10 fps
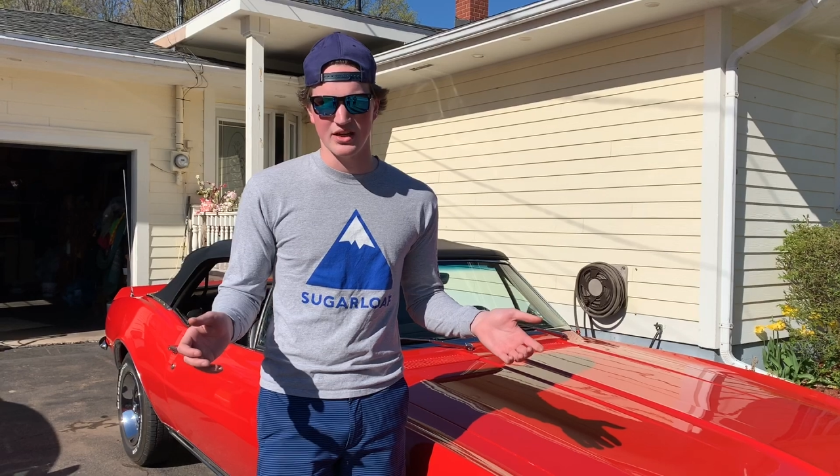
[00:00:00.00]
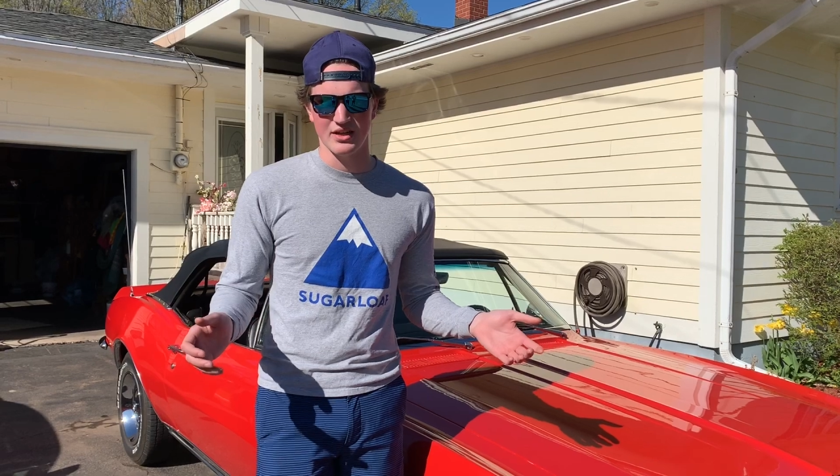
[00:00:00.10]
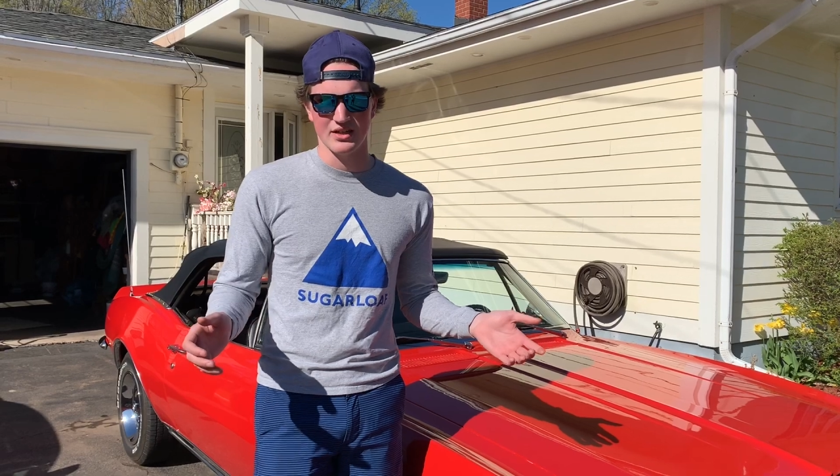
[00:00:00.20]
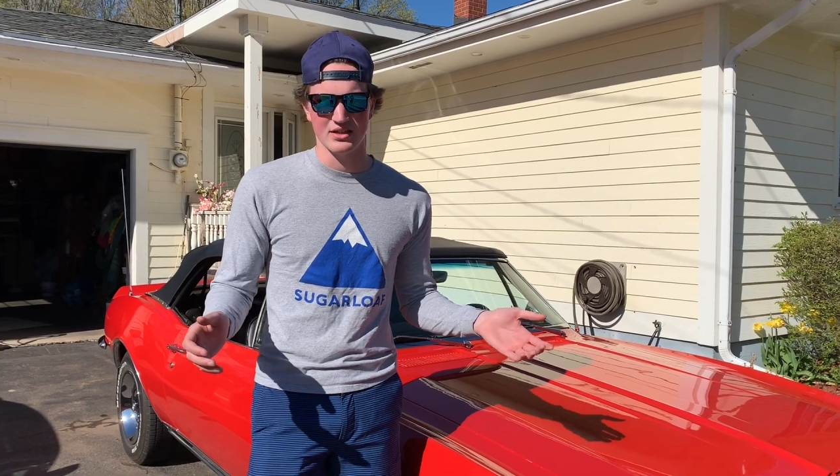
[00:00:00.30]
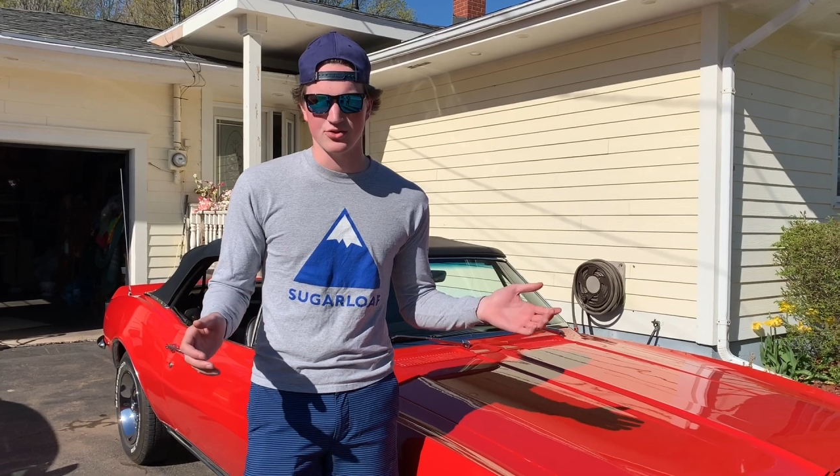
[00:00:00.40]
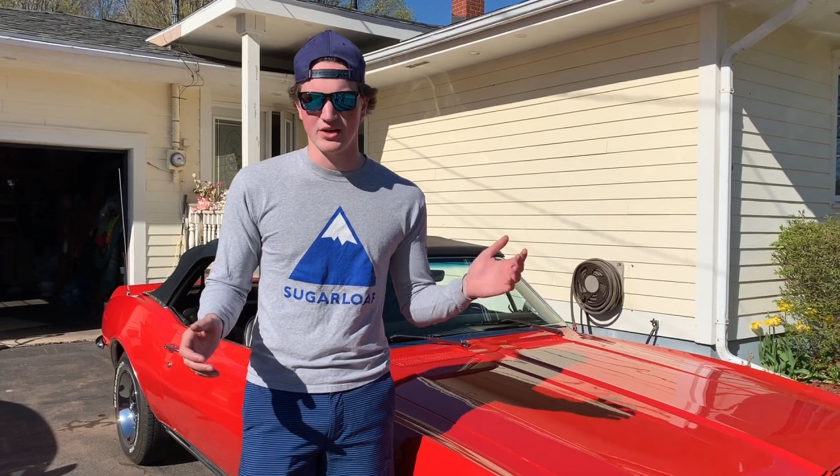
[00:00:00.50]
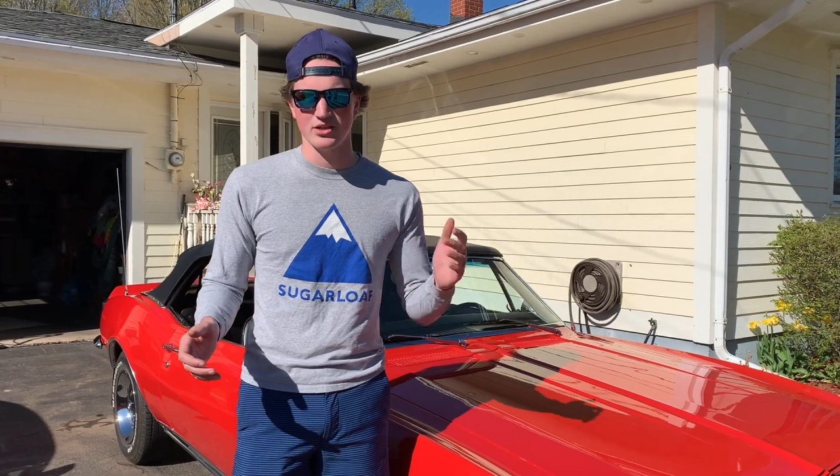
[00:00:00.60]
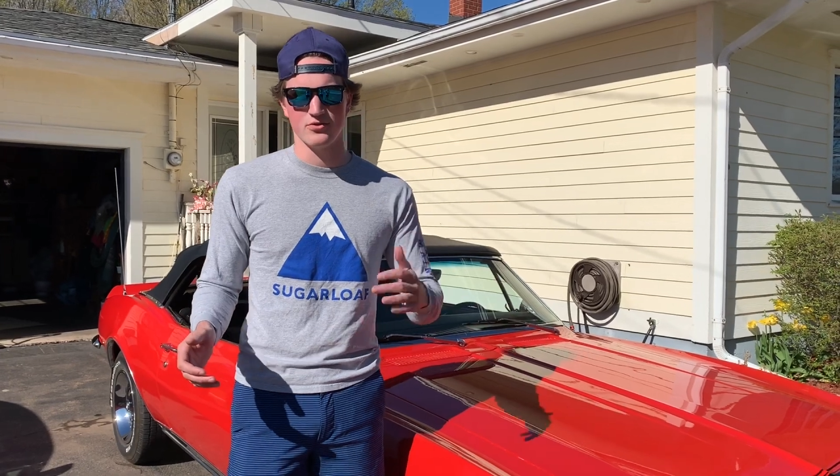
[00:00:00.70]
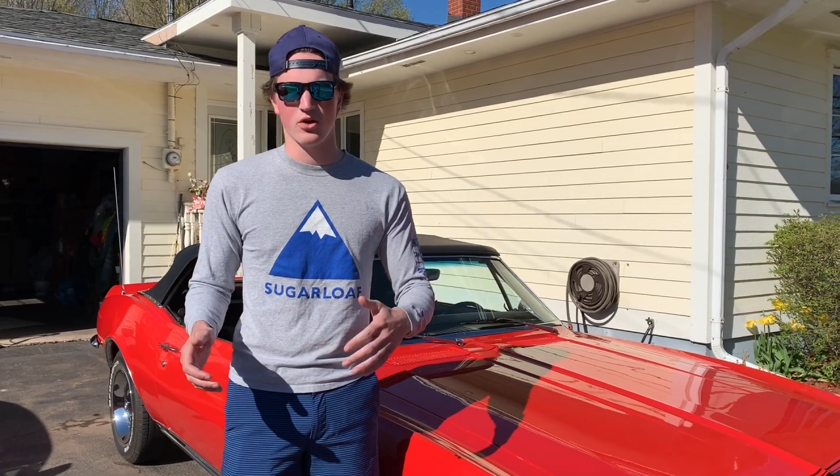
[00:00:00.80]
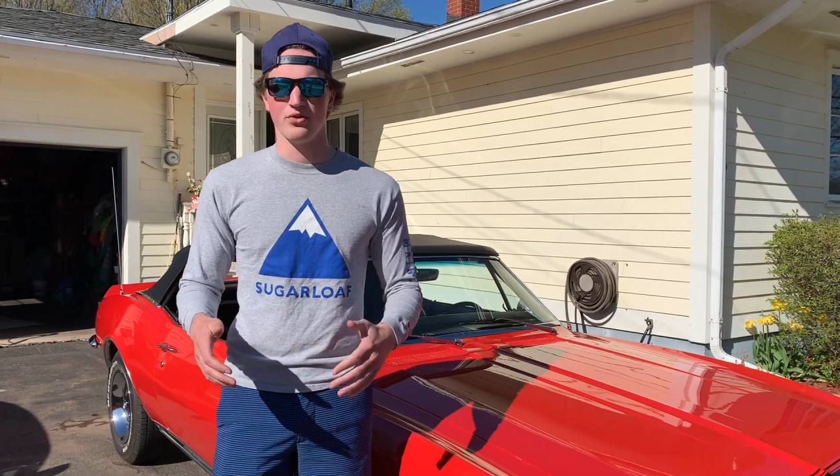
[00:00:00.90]
and it can
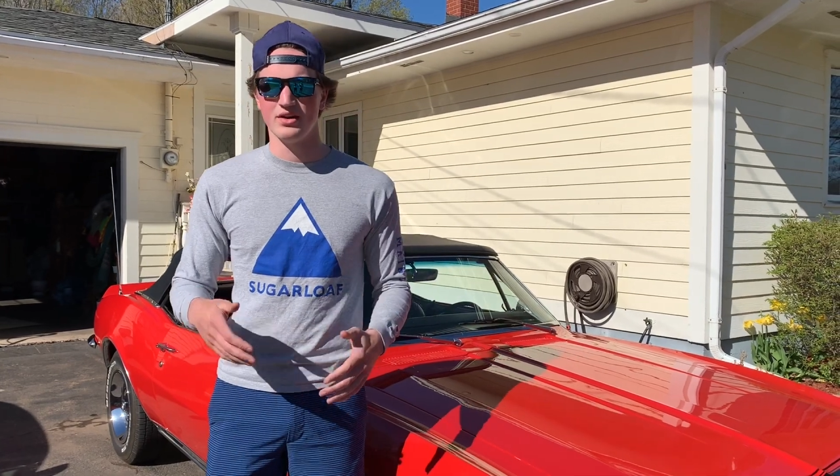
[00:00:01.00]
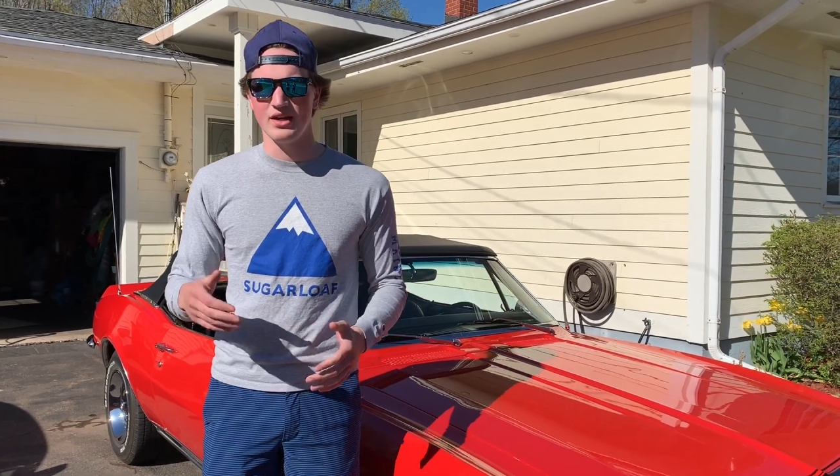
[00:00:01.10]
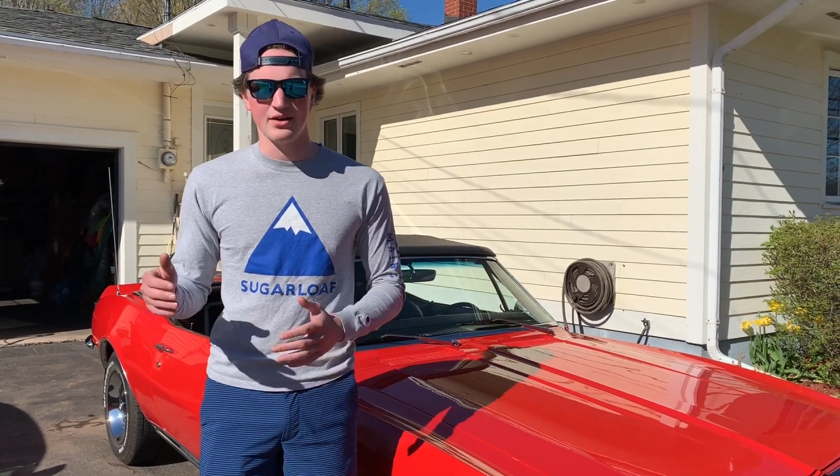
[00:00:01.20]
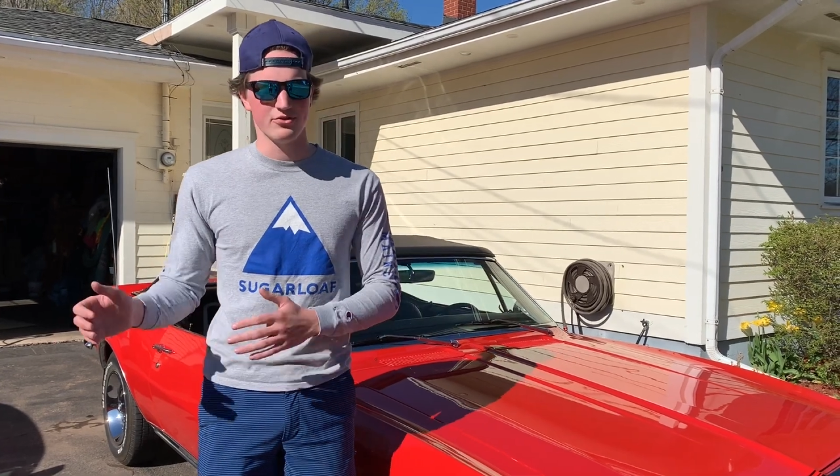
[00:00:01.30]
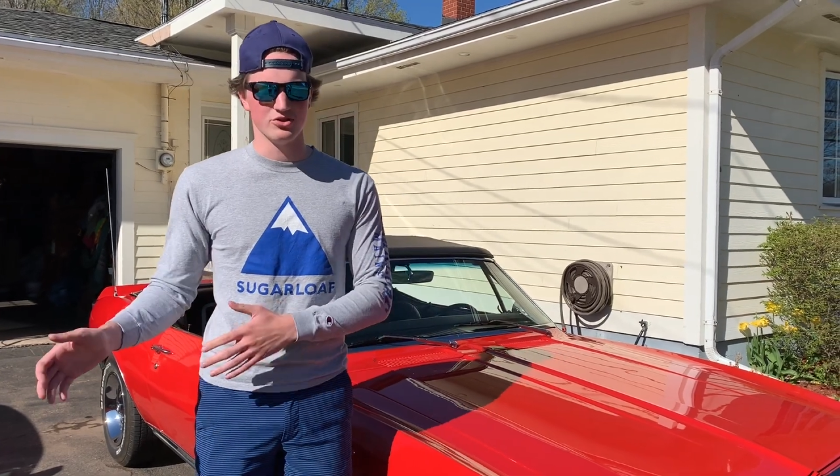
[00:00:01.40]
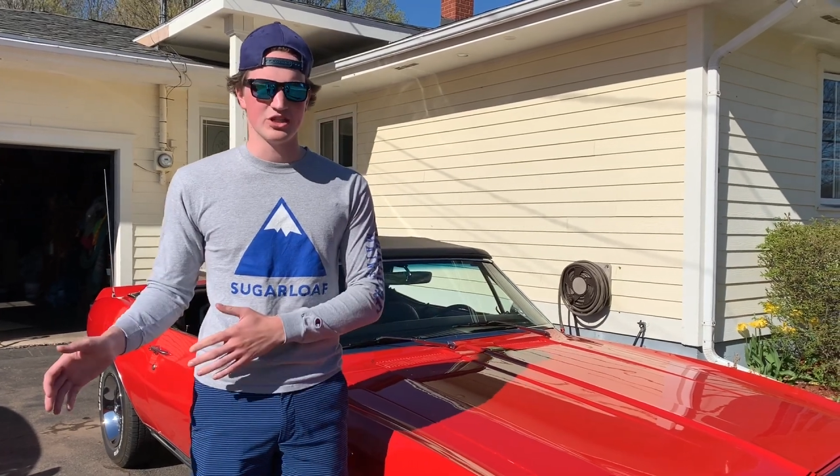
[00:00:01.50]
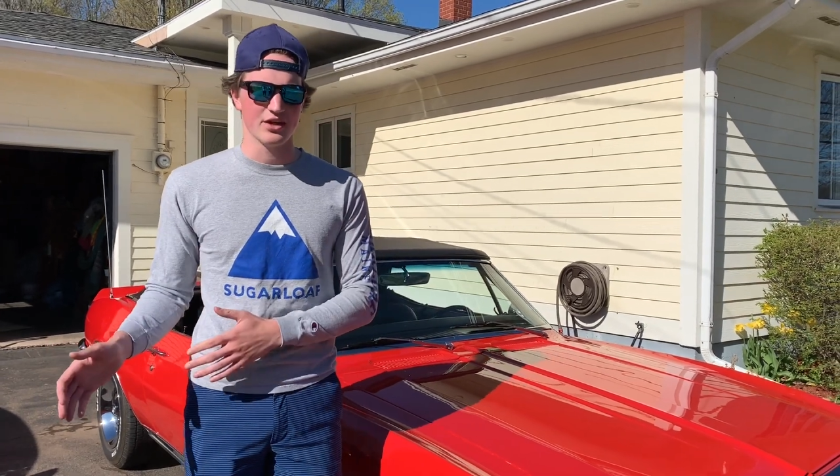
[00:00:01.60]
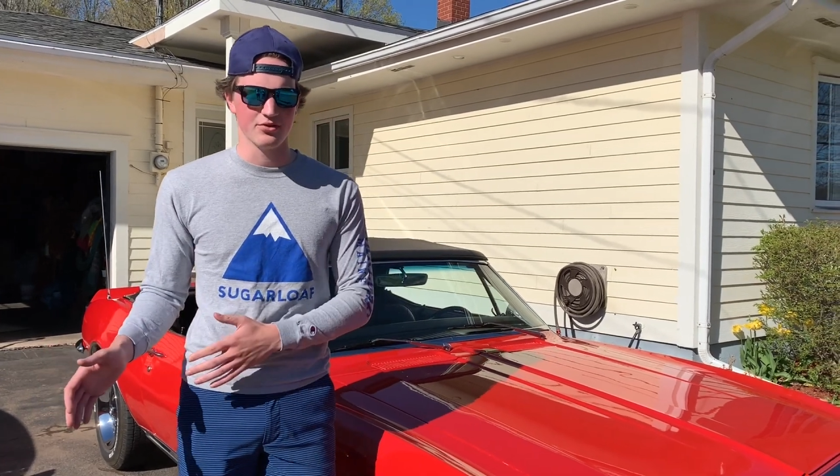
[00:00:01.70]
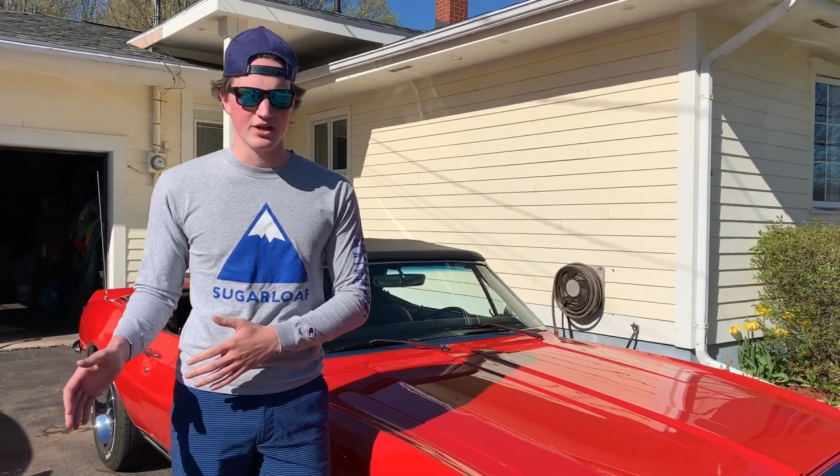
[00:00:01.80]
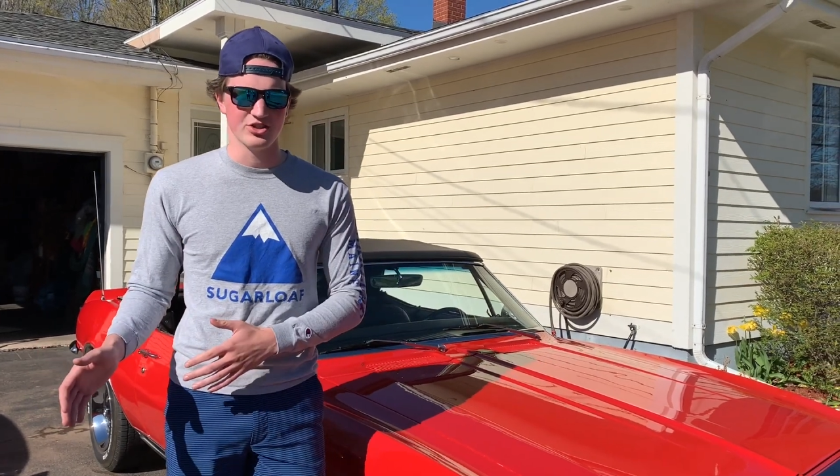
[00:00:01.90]
transfer over to different
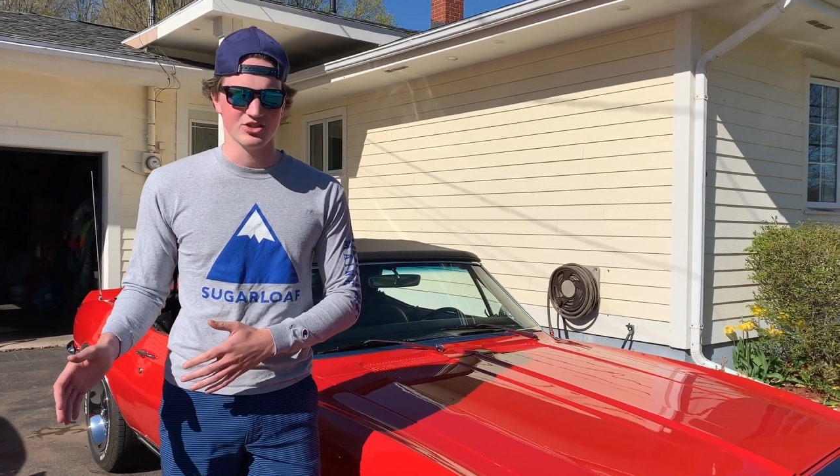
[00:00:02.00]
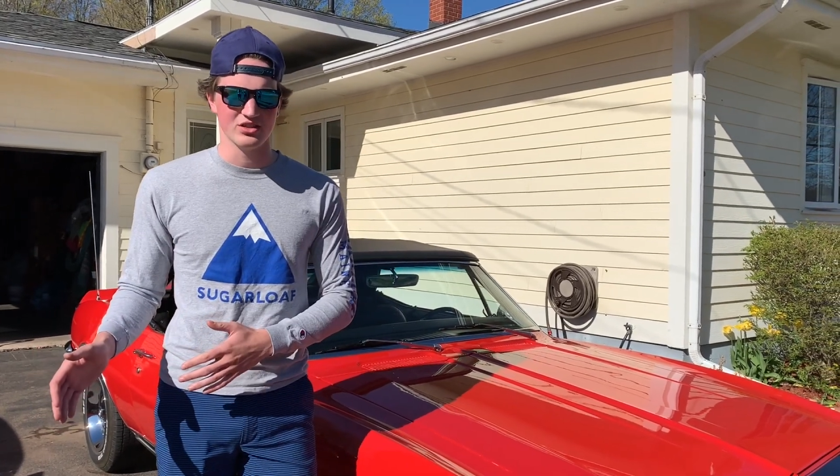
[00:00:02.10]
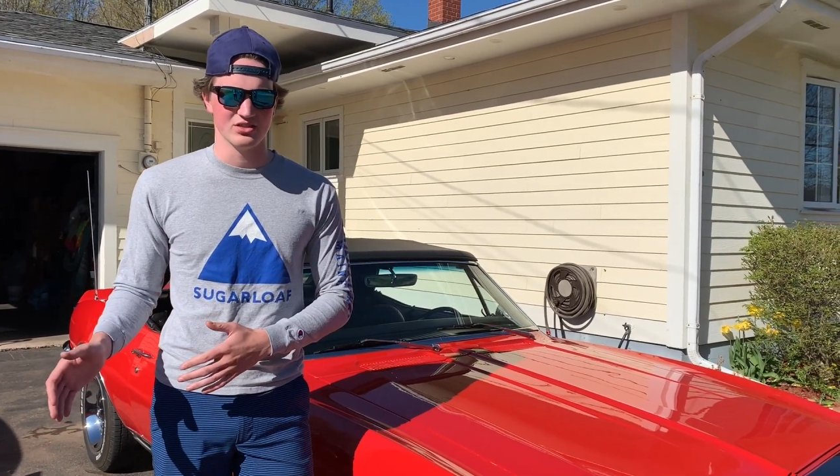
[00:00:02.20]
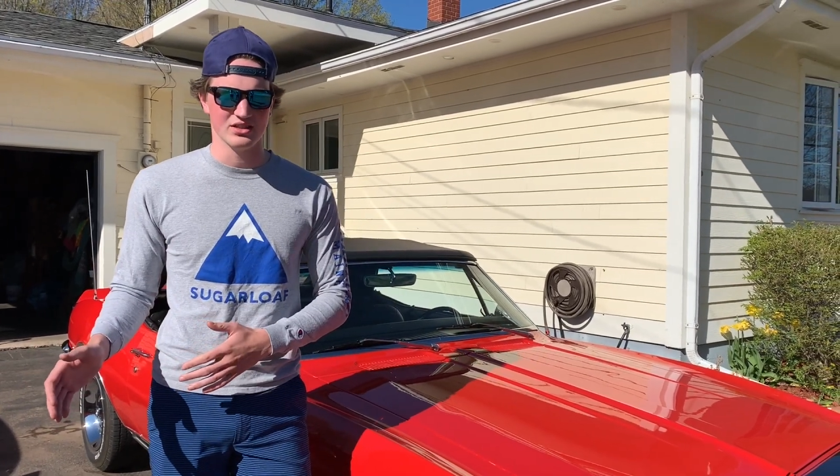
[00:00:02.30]
generations